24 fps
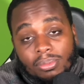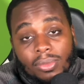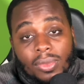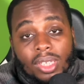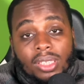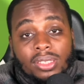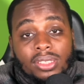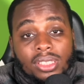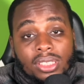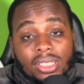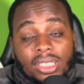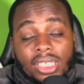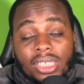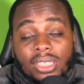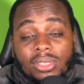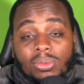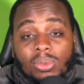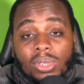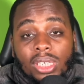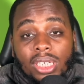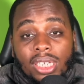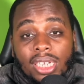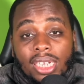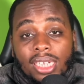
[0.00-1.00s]
Just is
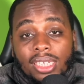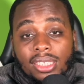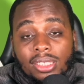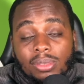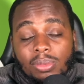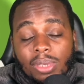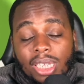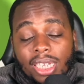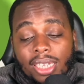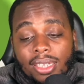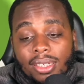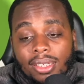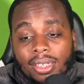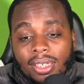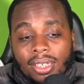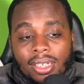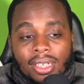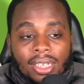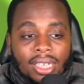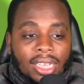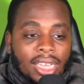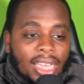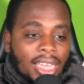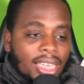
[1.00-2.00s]
what it is, man.
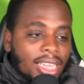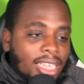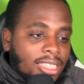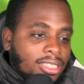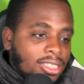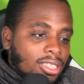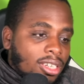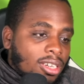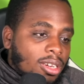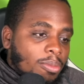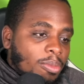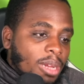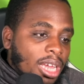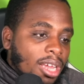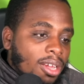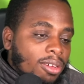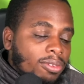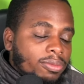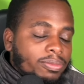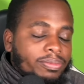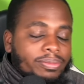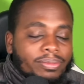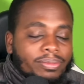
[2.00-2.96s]
And let's talk about